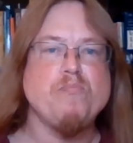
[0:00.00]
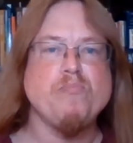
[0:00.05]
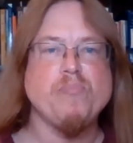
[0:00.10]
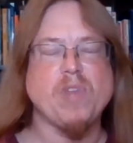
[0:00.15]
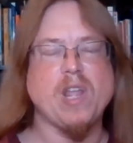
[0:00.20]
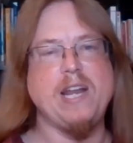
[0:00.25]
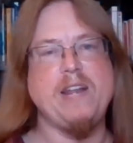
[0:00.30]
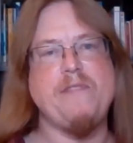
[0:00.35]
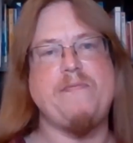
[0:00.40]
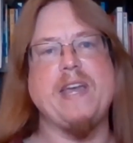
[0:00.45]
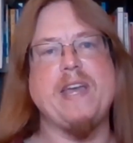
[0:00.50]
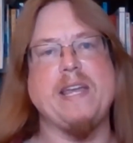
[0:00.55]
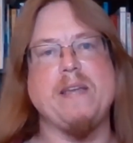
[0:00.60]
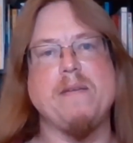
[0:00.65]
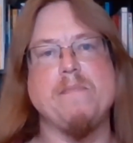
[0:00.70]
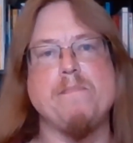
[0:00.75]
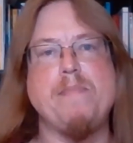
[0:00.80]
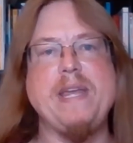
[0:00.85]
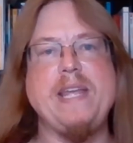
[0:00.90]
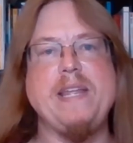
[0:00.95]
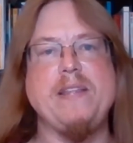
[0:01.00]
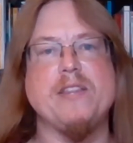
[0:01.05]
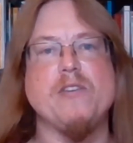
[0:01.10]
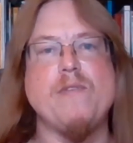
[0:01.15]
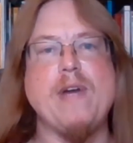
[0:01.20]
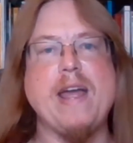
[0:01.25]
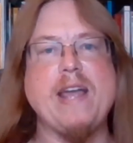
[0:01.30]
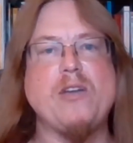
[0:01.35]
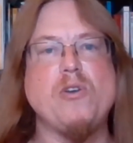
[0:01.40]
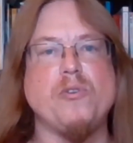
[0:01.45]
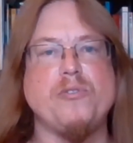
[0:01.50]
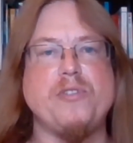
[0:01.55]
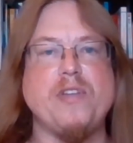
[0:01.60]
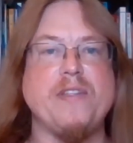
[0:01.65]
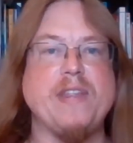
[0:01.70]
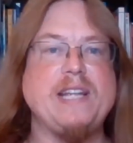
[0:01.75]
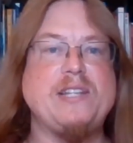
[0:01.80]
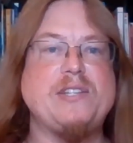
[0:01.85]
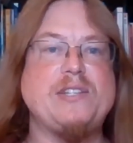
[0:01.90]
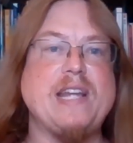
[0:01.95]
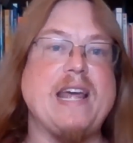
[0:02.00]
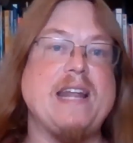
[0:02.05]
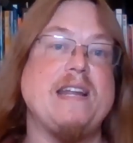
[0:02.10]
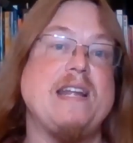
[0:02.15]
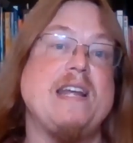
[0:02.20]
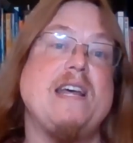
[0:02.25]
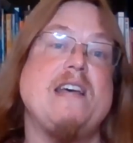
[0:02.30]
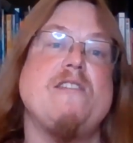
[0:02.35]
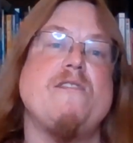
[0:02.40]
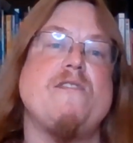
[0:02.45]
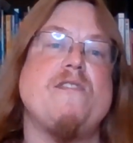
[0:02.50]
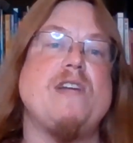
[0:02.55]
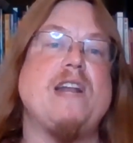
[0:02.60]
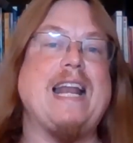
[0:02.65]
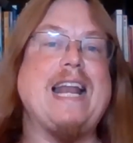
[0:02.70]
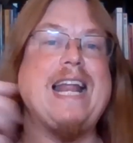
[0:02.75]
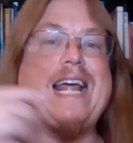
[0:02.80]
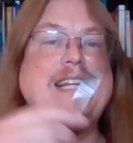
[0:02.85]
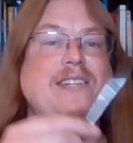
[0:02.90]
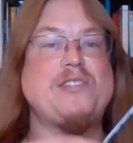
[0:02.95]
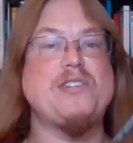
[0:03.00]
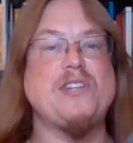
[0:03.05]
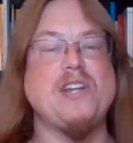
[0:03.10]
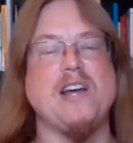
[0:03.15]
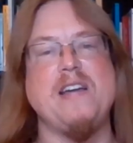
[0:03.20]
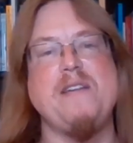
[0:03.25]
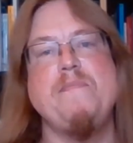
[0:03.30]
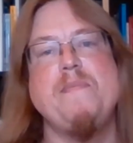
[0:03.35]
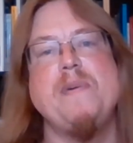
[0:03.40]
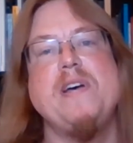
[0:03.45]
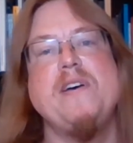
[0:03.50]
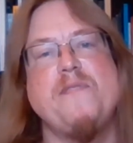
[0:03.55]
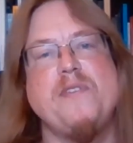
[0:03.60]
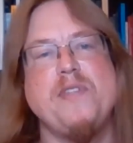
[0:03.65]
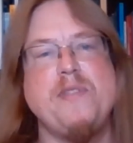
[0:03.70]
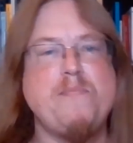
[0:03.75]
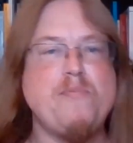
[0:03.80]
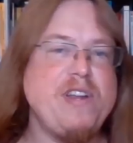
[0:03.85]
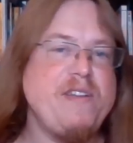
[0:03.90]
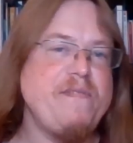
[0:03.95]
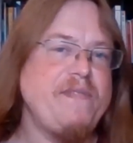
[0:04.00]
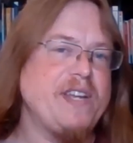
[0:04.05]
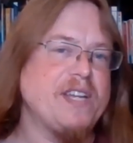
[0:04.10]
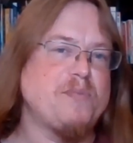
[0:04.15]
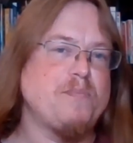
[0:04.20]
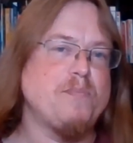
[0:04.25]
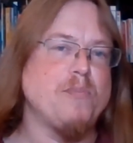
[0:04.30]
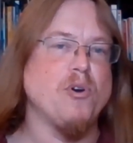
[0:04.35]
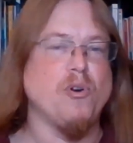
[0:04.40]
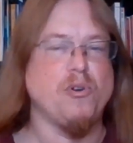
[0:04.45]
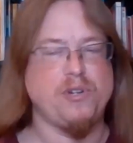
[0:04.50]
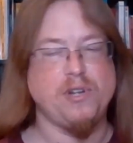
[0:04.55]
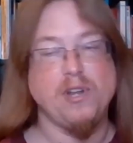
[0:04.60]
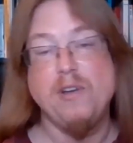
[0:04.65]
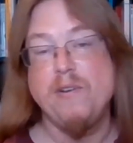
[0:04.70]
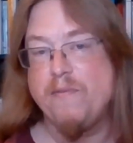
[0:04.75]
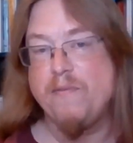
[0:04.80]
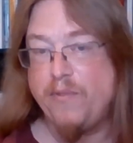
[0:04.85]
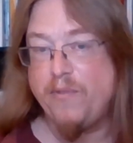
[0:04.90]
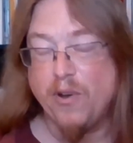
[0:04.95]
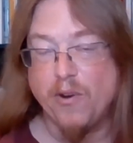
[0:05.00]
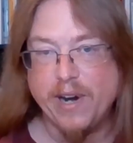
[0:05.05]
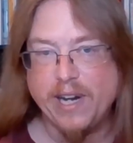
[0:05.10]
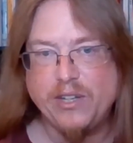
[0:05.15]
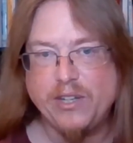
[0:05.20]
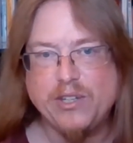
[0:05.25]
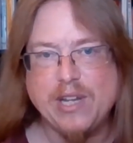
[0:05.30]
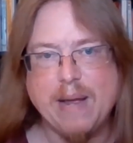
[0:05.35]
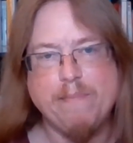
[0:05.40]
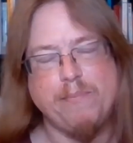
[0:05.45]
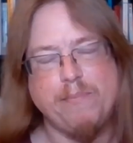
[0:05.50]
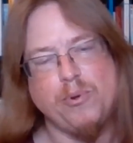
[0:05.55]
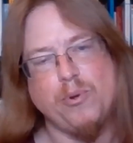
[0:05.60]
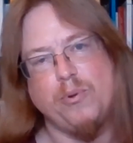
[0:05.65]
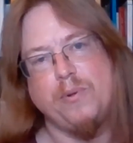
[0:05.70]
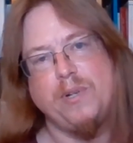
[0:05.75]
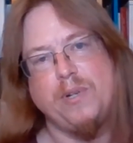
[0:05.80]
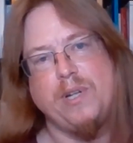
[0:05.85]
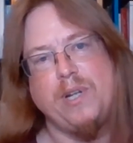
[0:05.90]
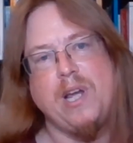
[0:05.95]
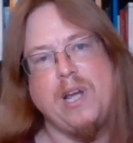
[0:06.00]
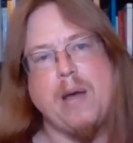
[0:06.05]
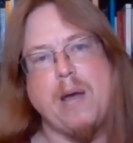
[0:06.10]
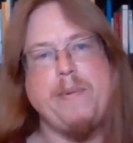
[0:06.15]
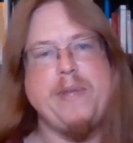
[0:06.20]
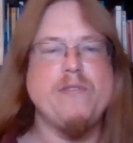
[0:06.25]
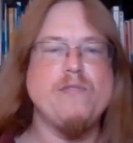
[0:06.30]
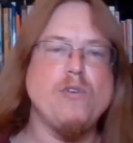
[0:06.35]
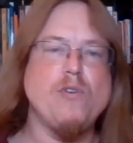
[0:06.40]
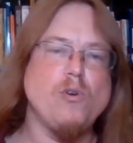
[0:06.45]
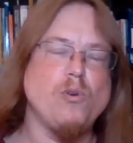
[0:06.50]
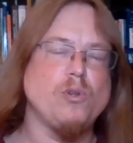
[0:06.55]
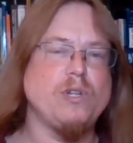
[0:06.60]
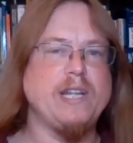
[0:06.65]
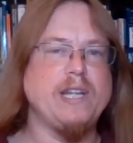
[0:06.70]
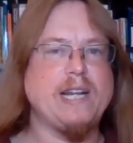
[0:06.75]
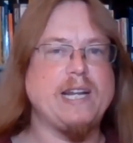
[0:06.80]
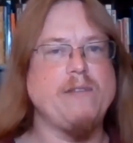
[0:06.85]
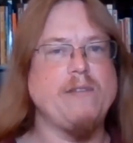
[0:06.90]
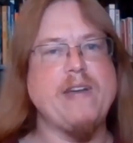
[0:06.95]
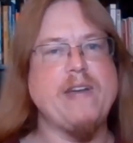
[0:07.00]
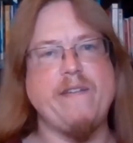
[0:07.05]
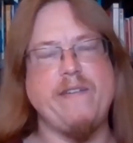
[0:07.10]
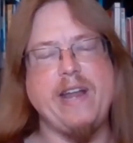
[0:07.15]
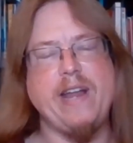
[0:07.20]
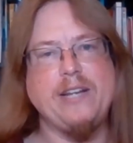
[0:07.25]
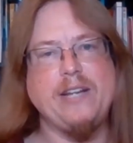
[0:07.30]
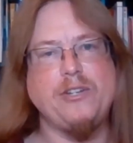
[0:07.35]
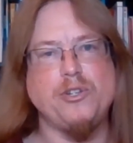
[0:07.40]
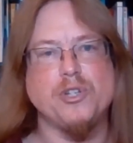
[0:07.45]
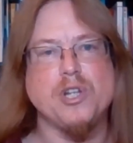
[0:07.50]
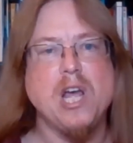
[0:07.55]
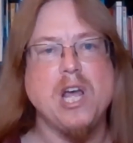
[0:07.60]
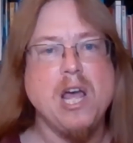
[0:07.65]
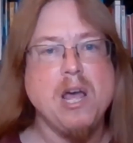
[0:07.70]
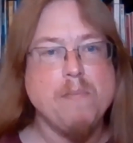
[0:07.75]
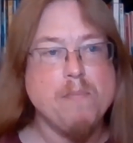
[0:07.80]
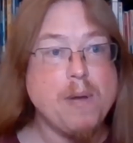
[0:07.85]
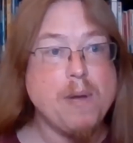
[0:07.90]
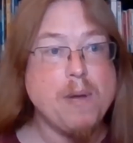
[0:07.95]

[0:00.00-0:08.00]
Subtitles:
and if they can beat the record that they set last time for the previous board, for example. I mean, they're all little variations. My